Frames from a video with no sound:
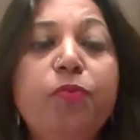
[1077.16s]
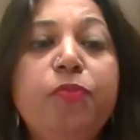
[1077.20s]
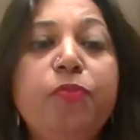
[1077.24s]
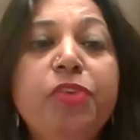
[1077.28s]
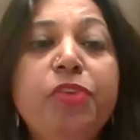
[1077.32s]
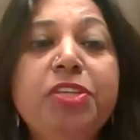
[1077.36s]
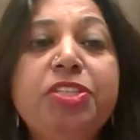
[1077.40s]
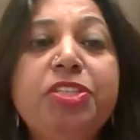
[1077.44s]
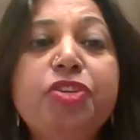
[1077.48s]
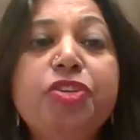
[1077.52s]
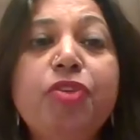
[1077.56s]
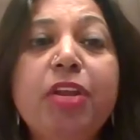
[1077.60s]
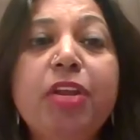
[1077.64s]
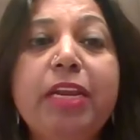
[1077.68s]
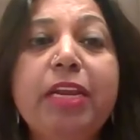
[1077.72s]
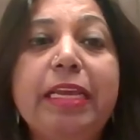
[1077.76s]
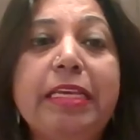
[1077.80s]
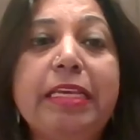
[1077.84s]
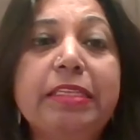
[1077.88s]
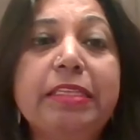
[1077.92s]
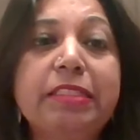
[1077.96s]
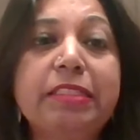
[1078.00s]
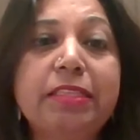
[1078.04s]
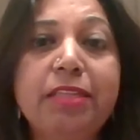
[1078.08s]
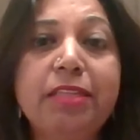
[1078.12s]
visual
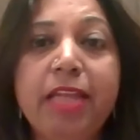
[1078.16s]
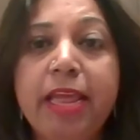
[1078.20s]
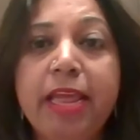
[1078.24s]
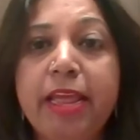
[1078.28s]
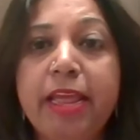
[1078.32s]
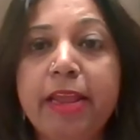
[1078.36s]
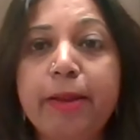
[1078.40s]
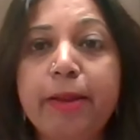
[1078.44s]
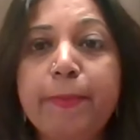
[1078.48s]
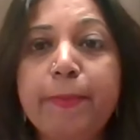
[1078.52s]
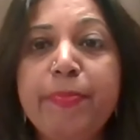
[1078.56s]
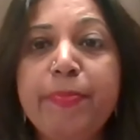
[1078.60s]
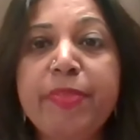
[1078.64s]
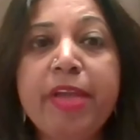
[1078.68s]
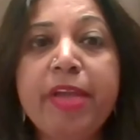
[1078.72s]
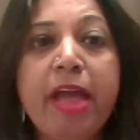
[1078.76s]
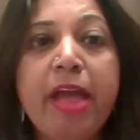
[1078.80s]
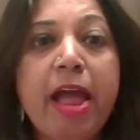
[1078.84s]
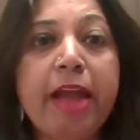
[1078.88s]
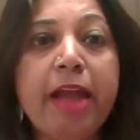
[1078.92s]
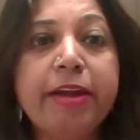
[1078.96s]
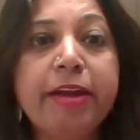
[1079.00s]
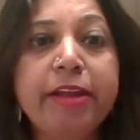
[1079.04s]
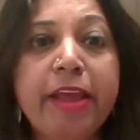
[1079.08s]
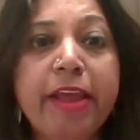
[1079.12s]
is there,
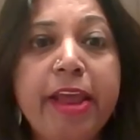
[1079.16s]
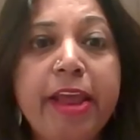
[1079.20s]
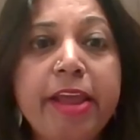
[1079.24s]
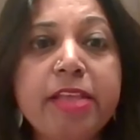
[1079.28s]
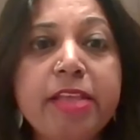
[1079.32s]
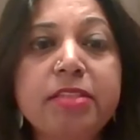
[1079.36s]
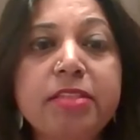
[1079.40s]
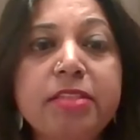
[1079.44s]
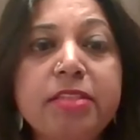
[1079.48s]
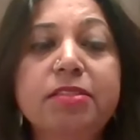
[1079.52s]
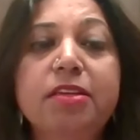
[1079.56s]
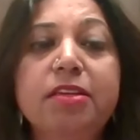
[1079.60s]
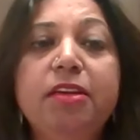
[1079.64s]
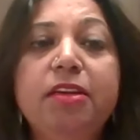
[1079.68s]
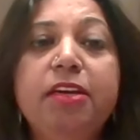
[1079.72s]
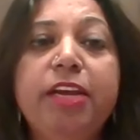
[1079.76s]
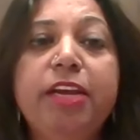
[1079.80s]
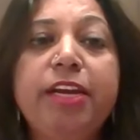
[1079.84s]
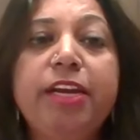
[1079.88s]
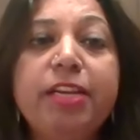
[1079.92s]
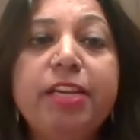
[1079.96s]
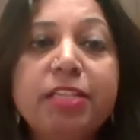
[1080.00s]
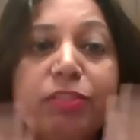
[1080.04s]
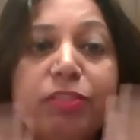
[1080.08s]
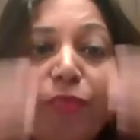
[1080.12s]
and hence
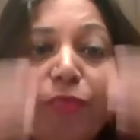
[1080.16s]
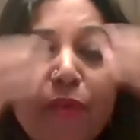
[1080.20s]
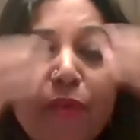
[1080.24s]
it is